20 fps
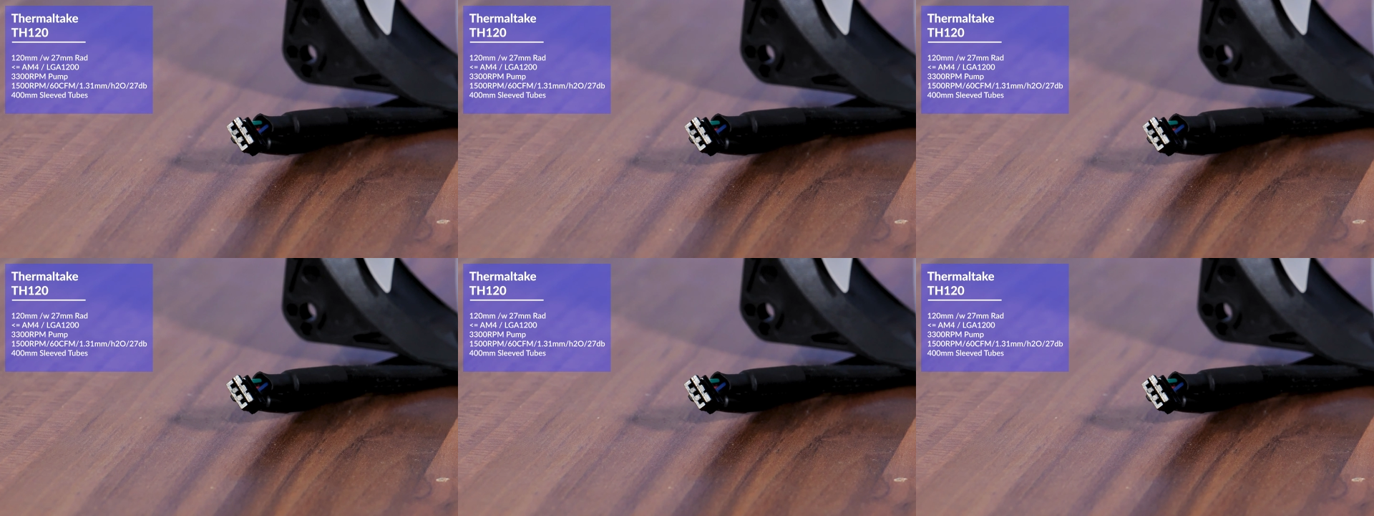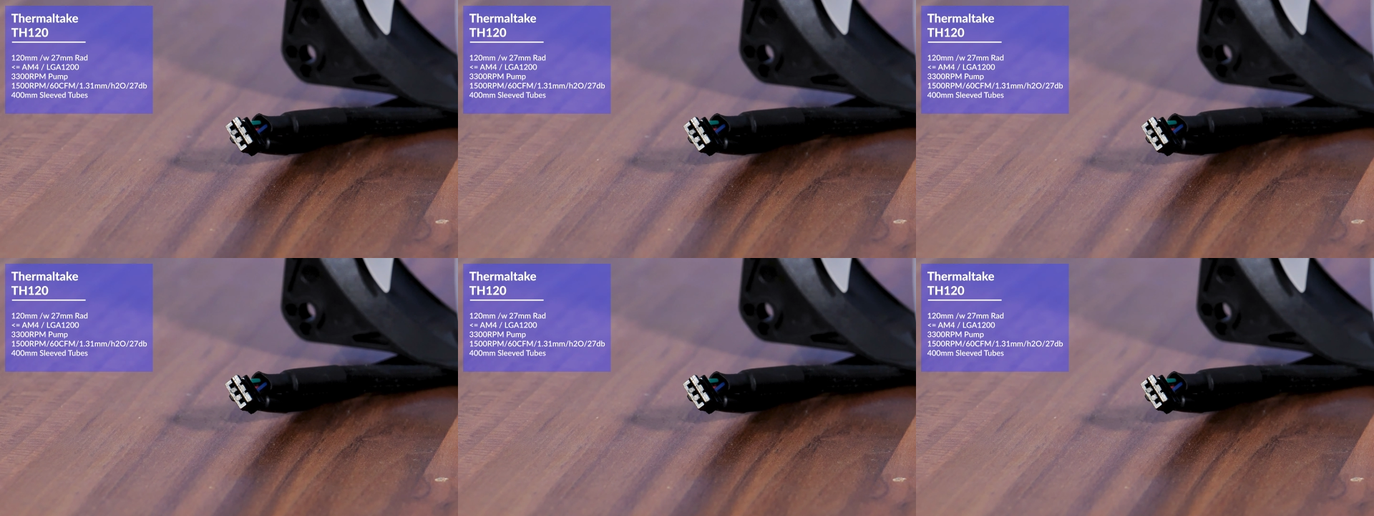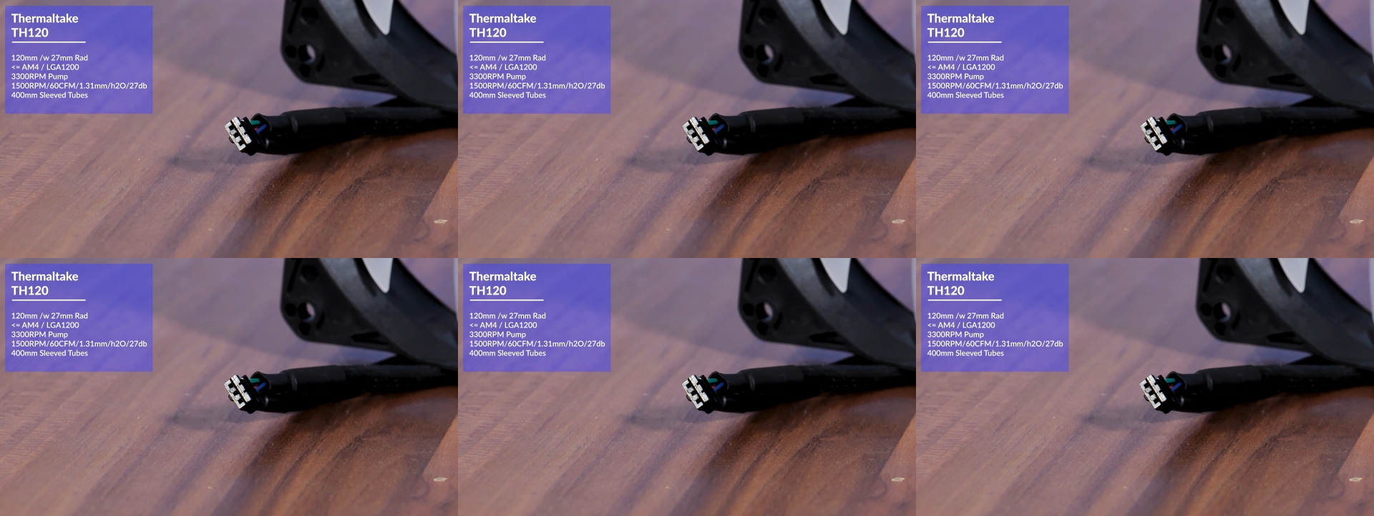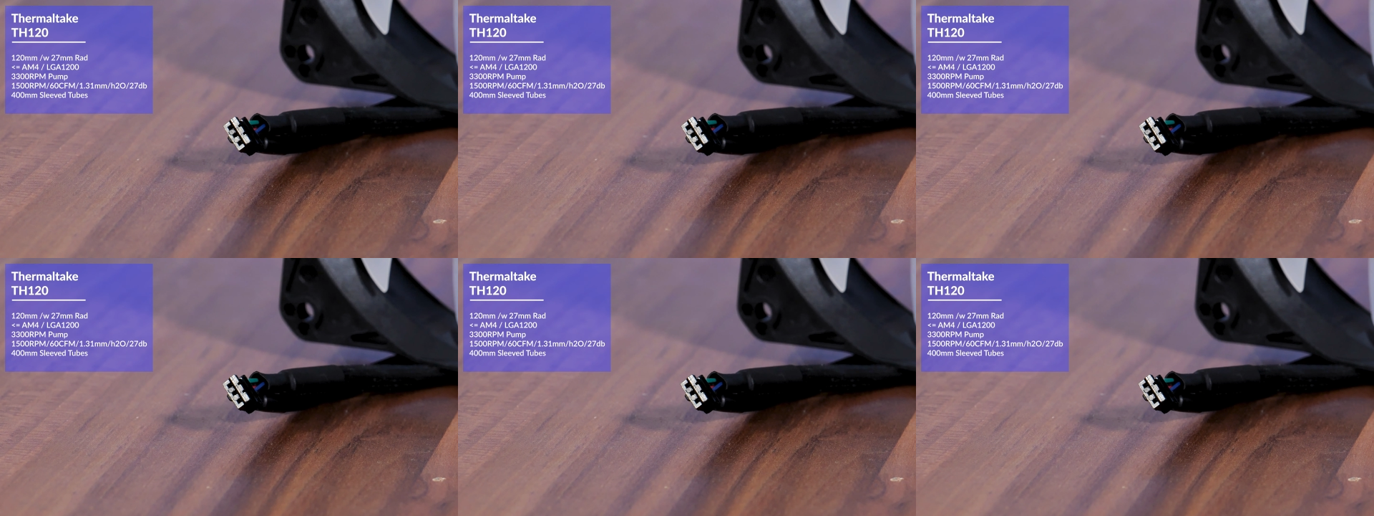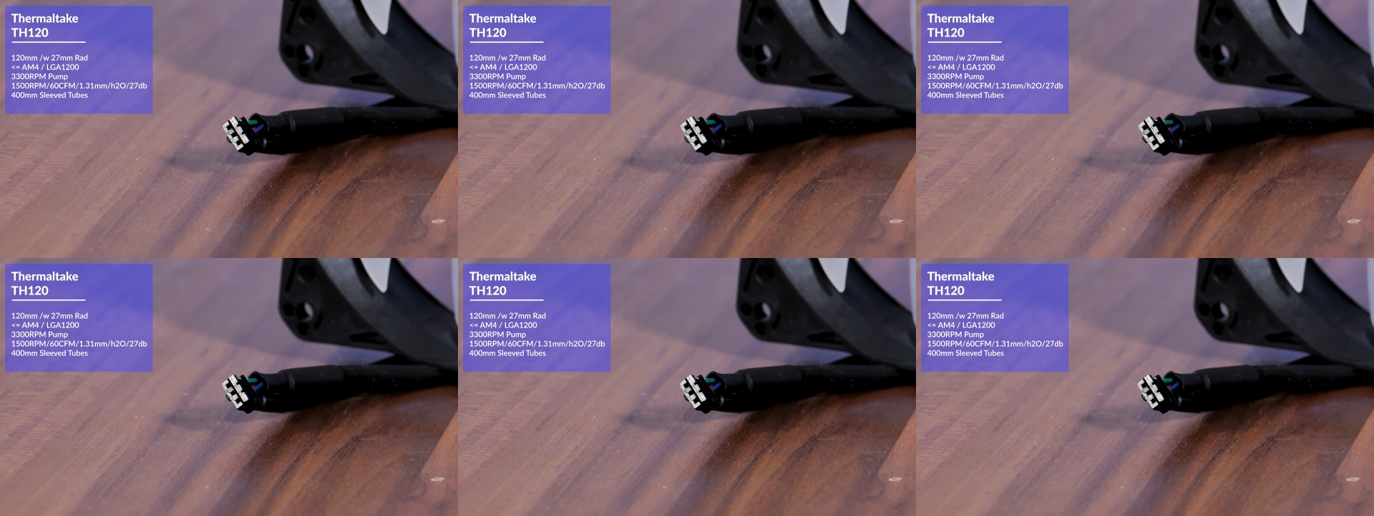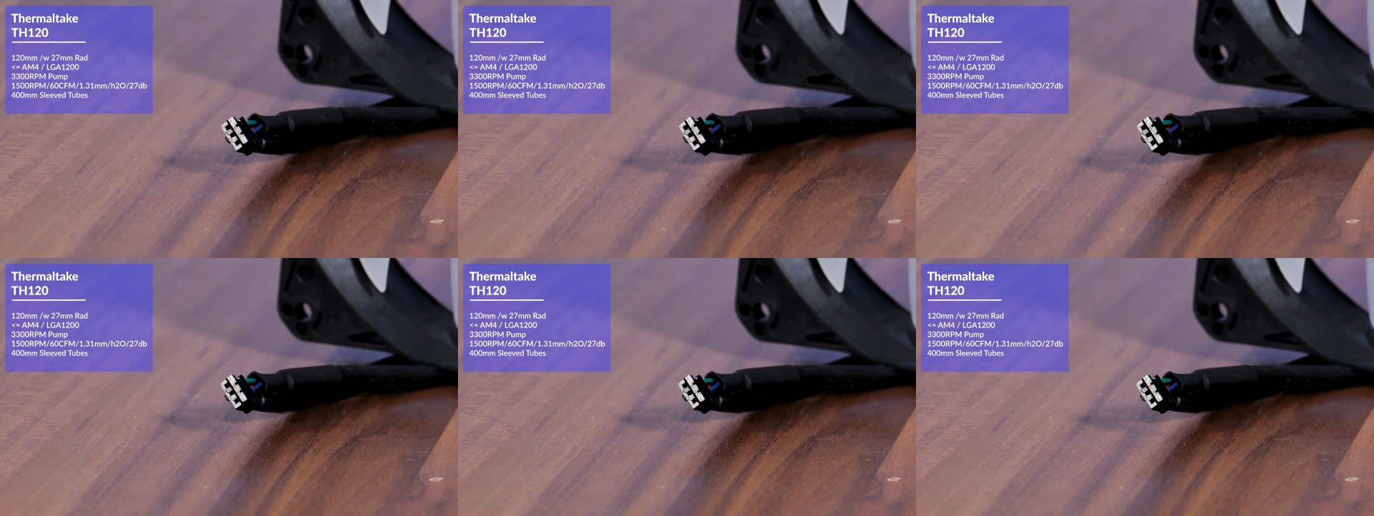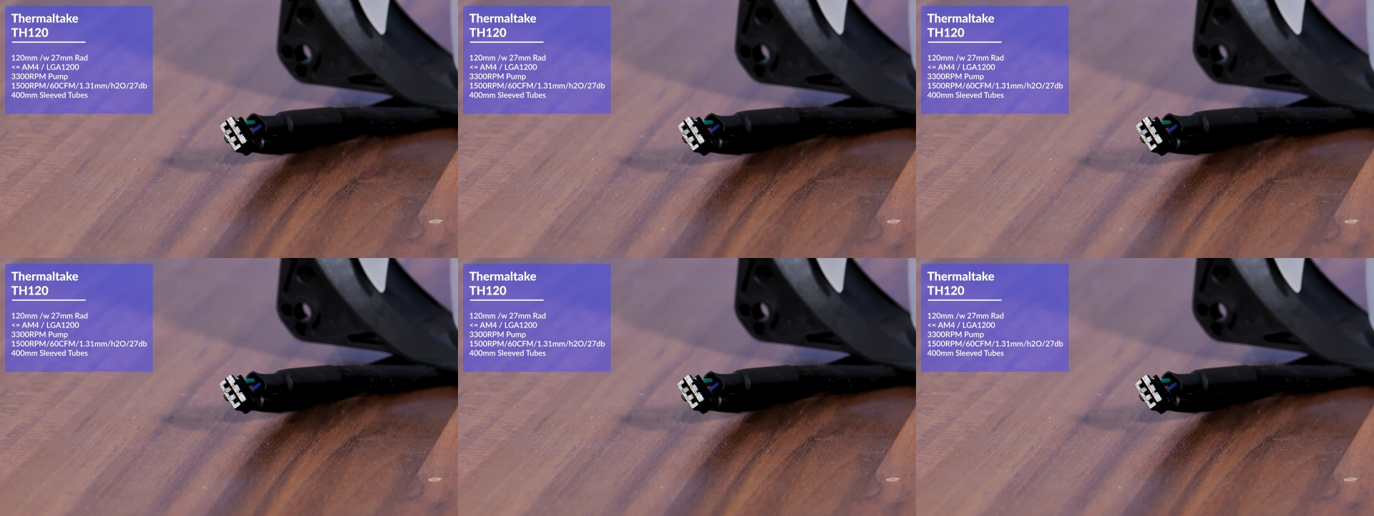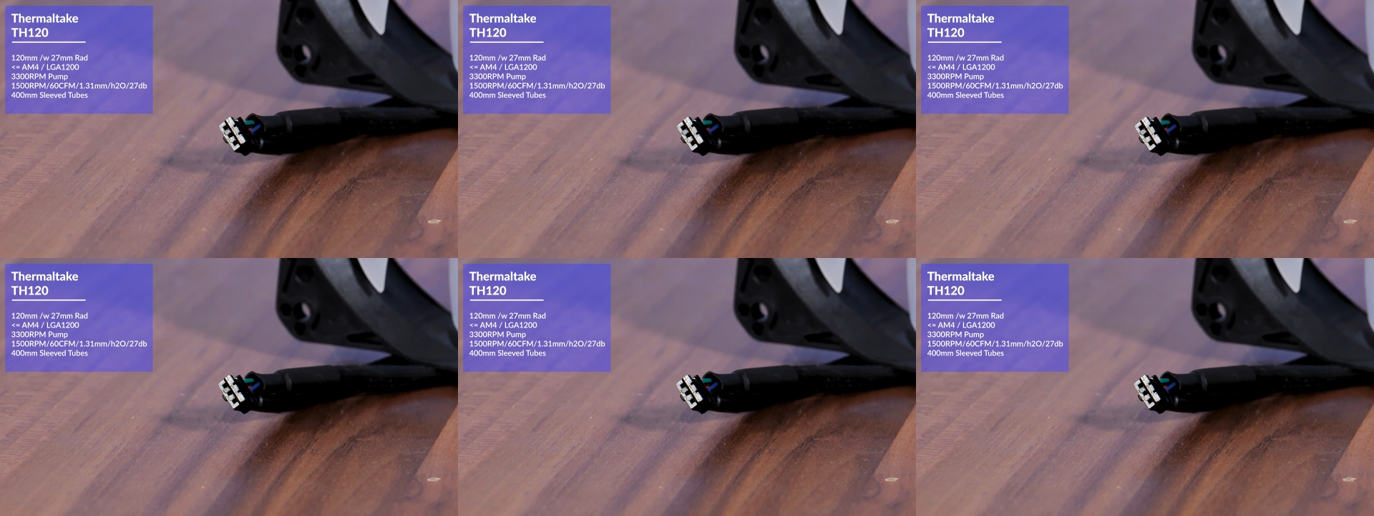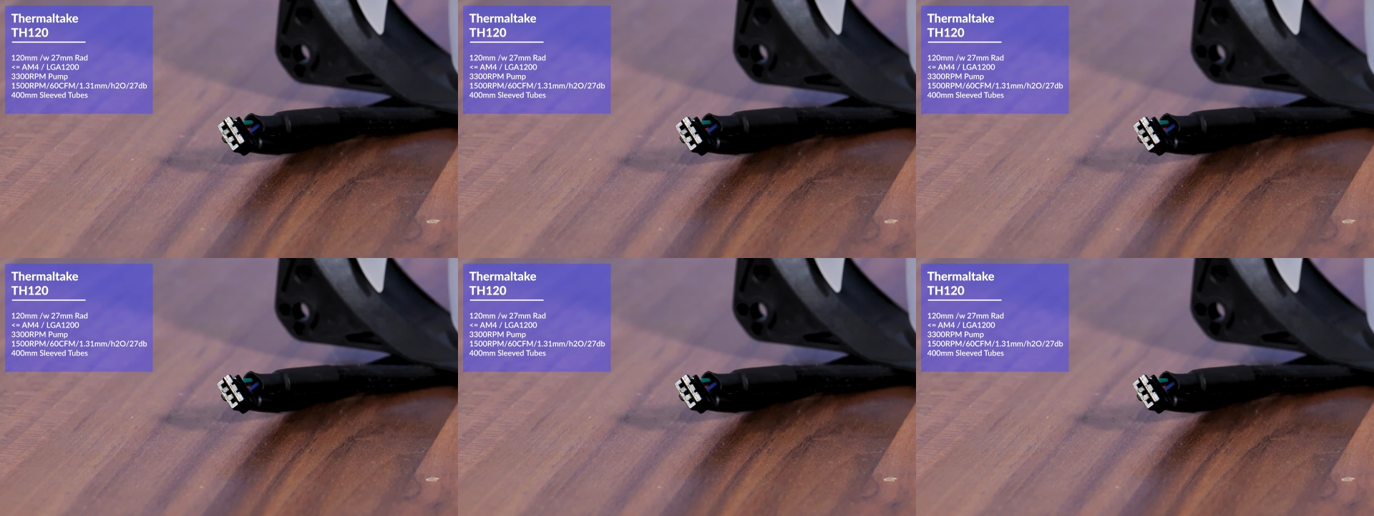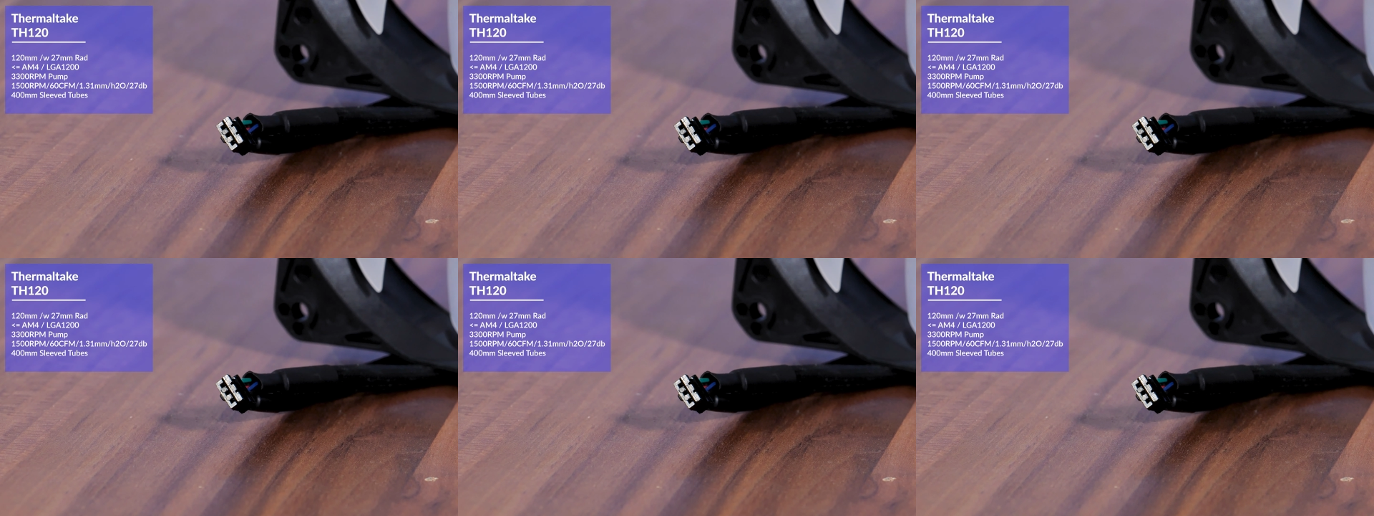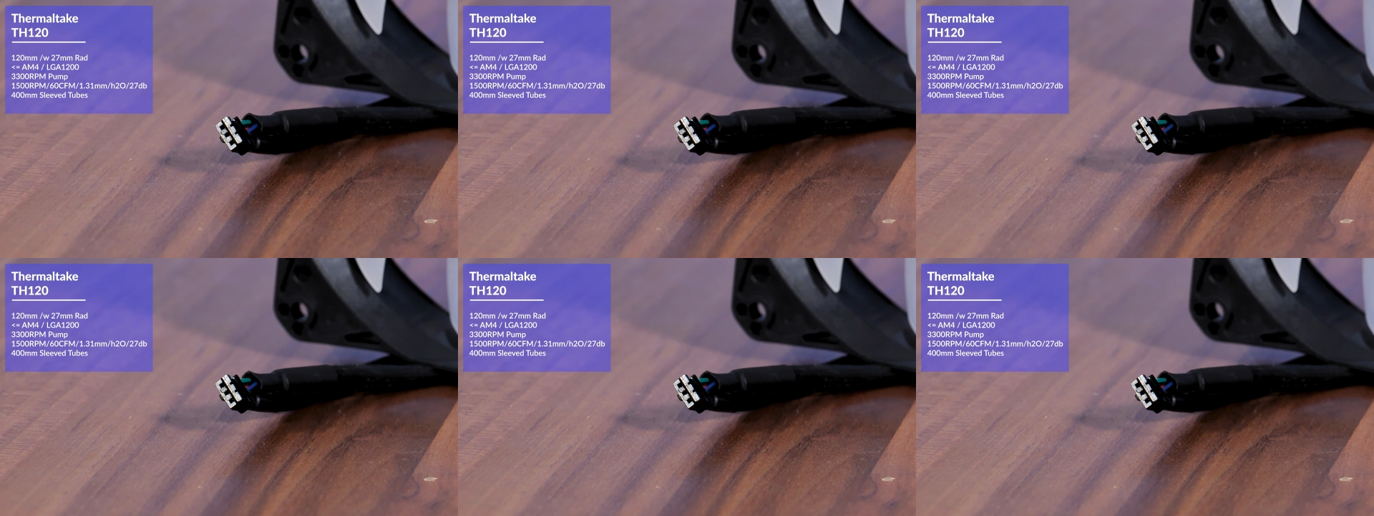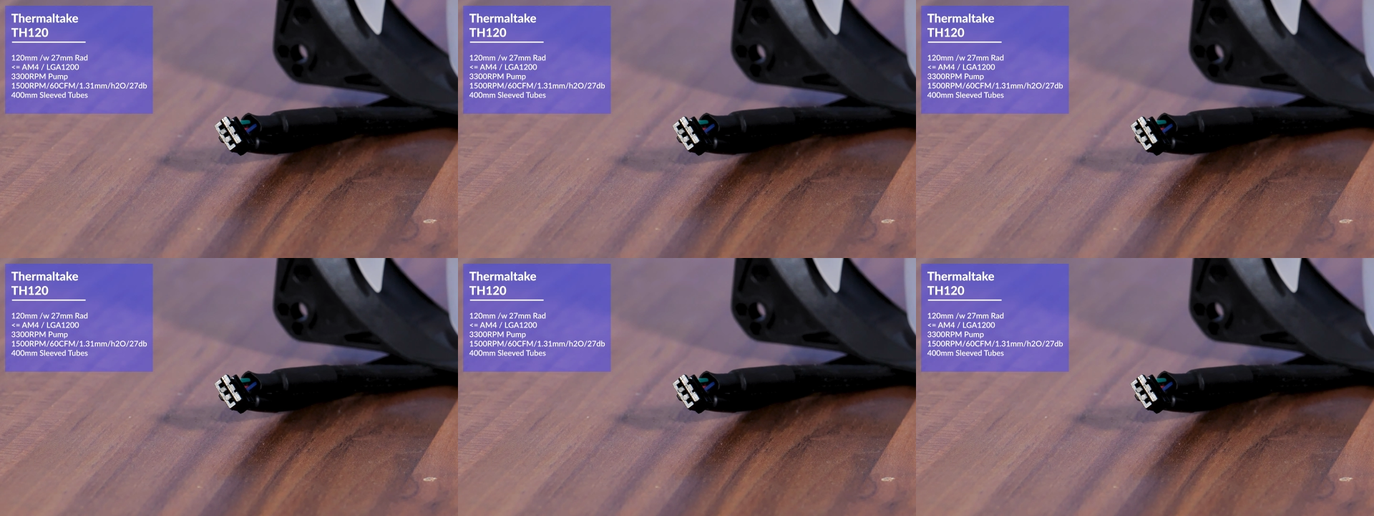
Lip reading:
[unreadable: no face in view]